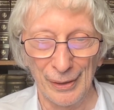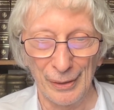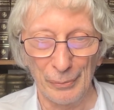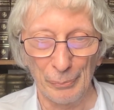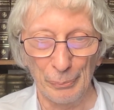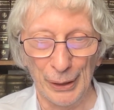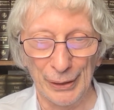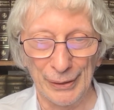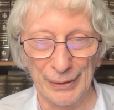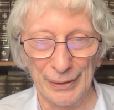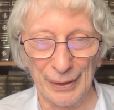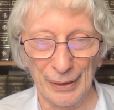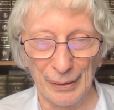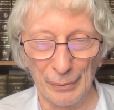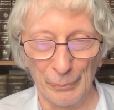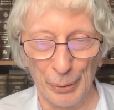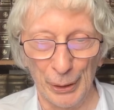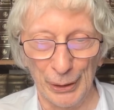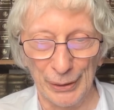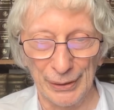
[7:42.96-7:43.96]
But
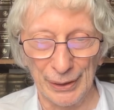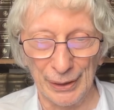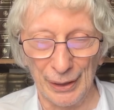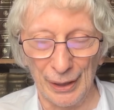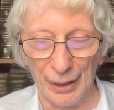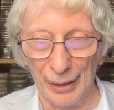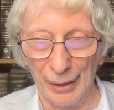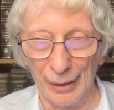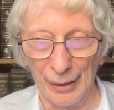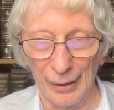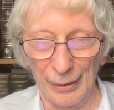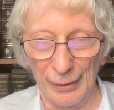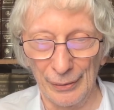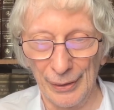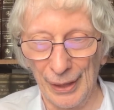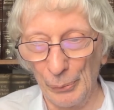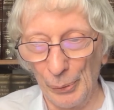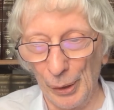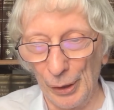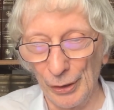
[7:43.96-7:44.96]
but uh,
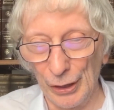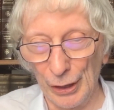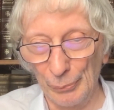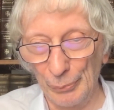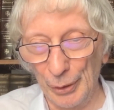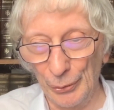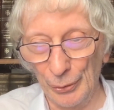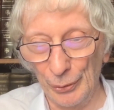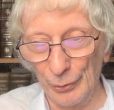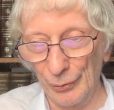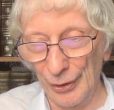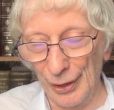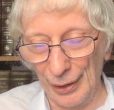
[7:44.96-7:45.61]
they won't commute.